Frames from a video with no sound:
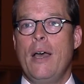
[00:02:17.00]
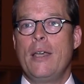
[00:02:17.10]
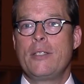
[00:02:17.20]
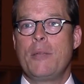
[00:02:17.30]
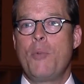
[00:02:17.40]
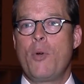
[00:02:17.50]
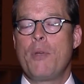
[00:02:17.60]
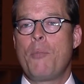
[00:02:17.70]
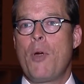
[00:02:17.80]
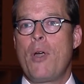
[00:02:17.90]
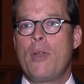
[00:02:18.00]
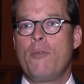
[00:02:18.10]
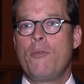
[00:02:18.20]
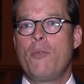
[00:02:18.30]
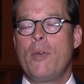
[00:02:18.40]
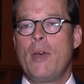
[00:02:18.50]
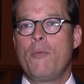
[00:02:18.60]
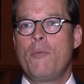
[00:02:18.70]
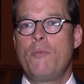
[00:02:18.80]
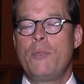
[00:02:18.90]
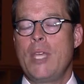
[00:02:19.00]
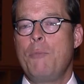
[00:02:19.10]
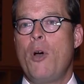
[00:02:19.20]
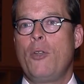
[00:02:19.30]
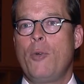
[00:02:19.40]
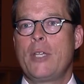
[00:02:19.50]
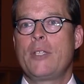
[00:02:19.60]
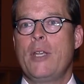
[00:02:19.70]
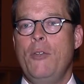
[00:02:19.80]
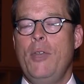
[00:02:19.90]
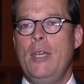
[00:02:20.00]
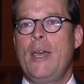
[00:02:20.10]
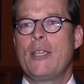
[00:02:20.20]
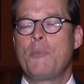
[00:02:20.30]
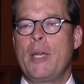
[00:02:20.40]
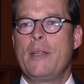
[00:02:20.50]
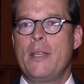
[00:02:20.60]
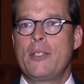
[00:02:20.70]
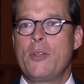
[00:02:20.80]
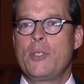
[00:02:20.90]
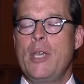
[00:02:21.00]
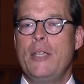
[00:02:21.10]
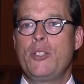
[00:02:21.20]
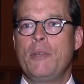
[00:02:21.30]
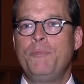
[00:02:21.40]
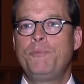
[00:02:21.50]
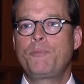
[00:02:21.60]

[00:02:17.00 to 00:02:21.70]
is an important part of St. Baldrick's and a unique aspect of the association.